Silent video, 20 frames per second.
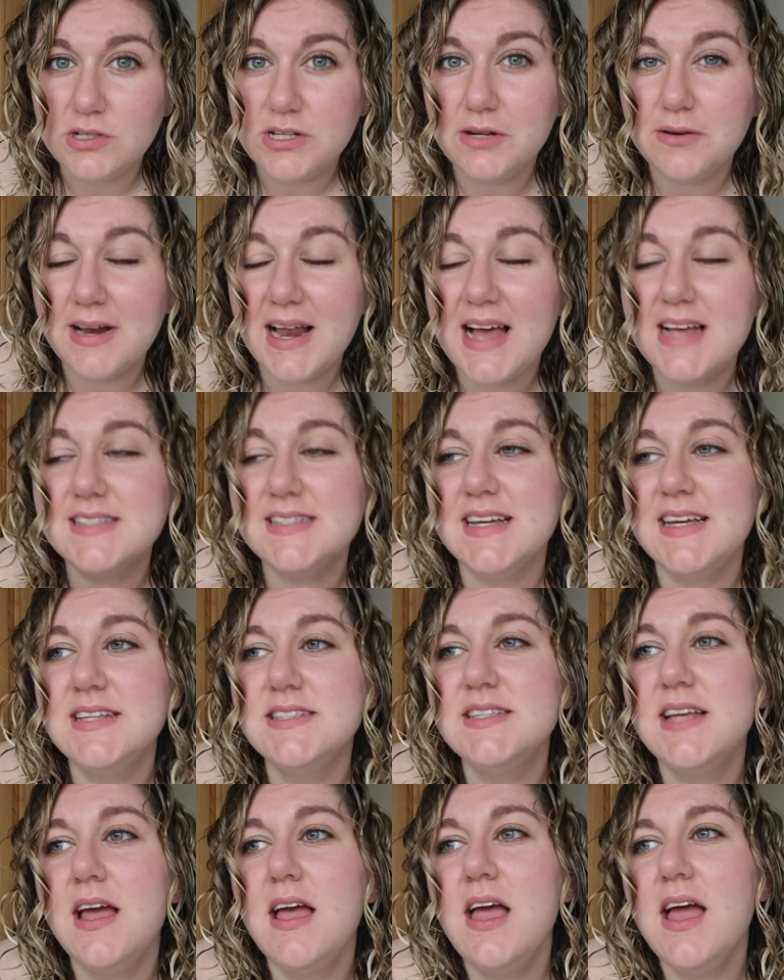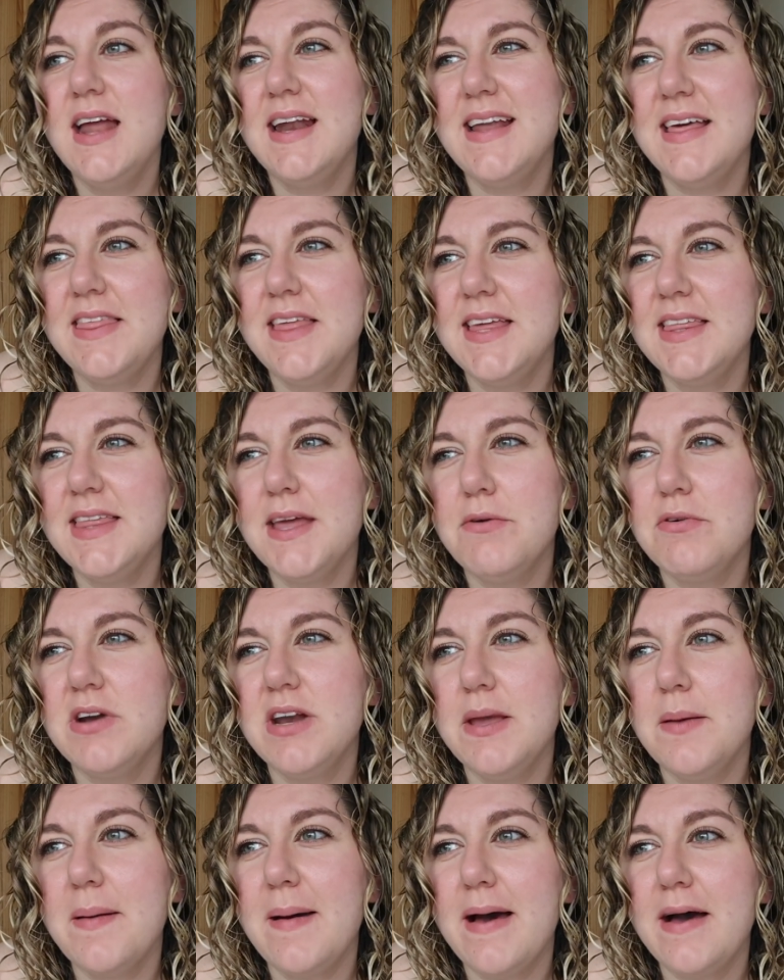new glasses, and I think they were
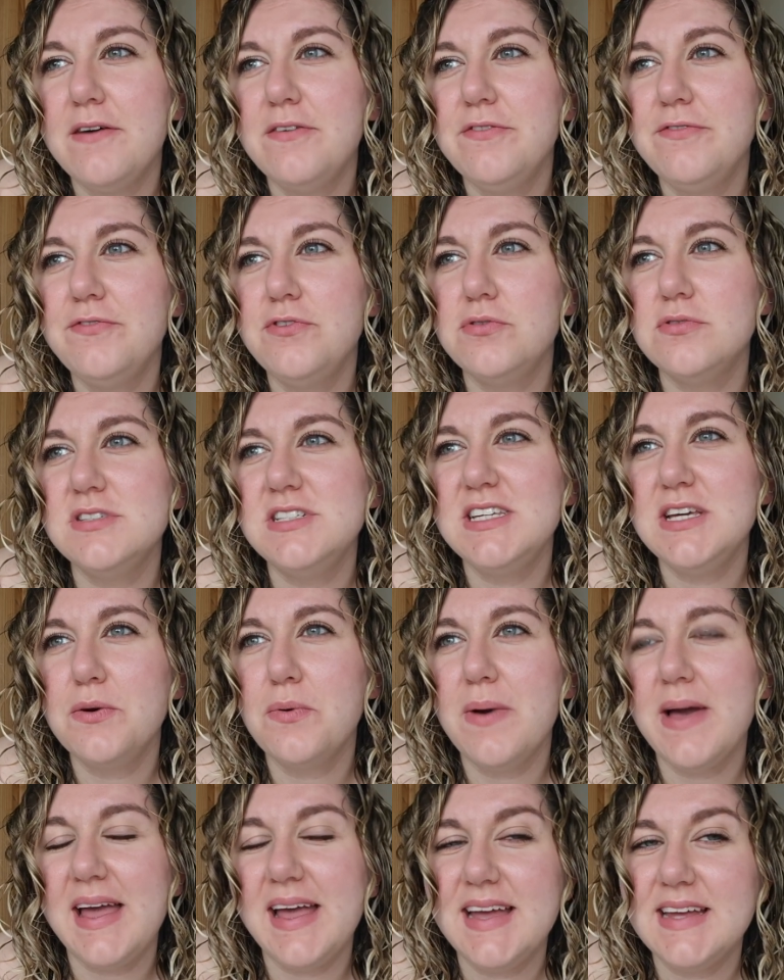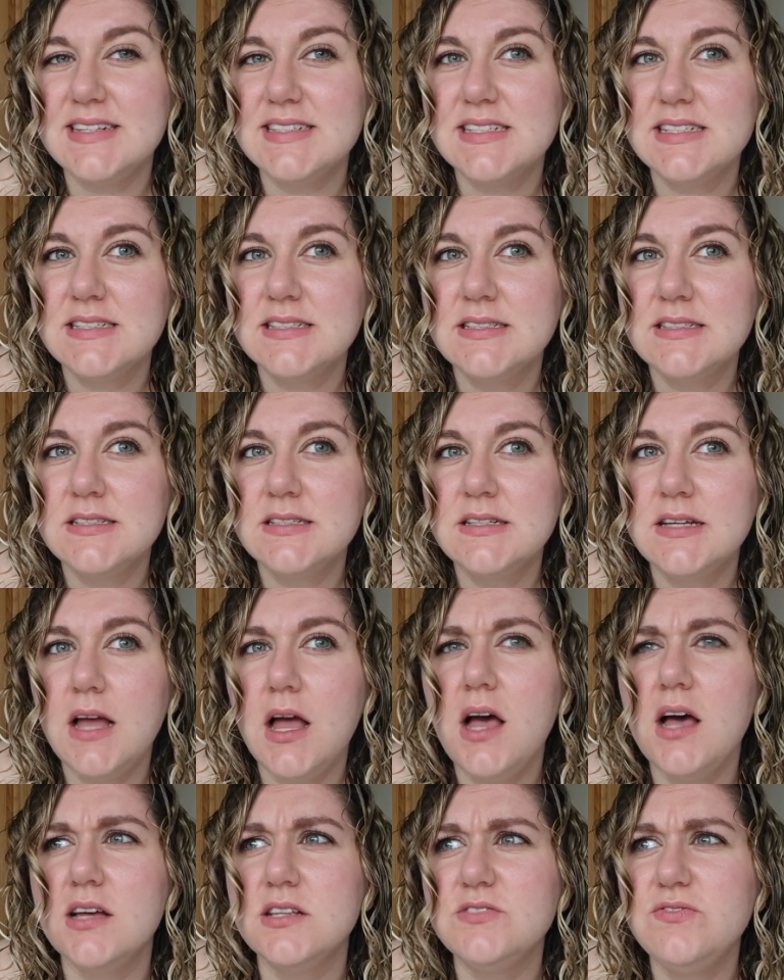only about 40 quid.
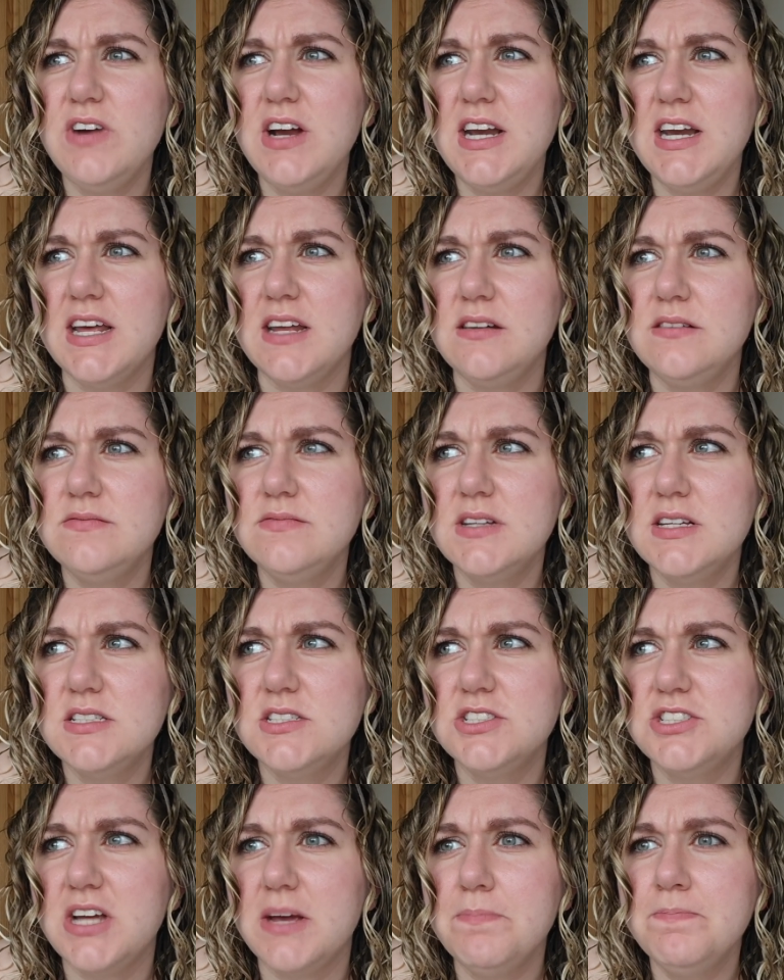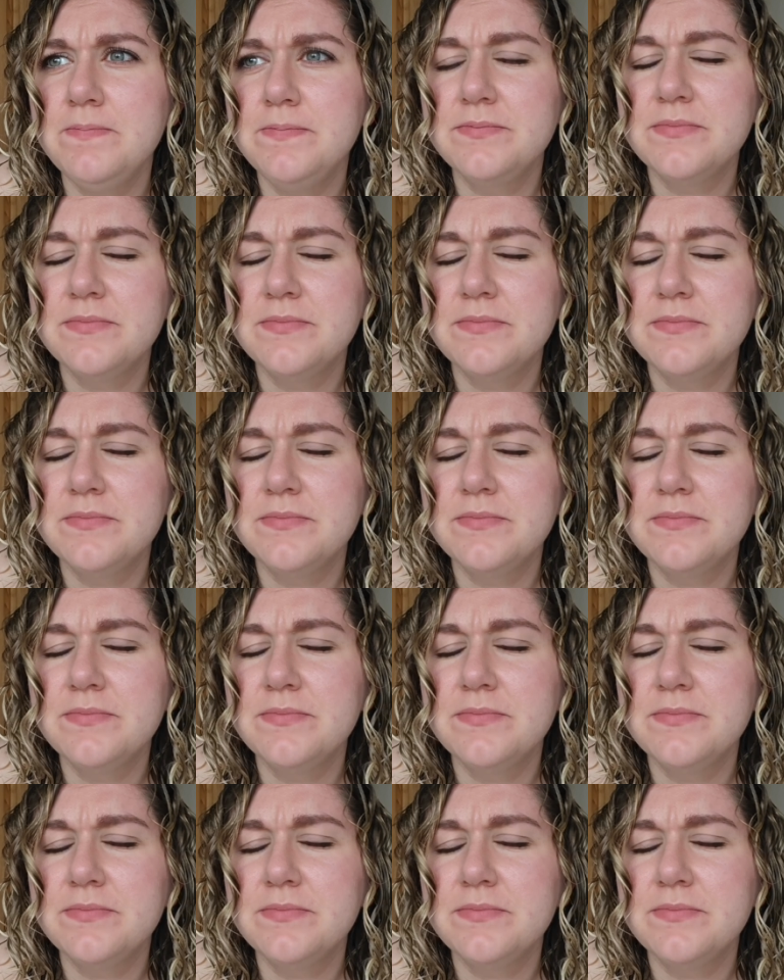Ah, it's raining, that's a shame.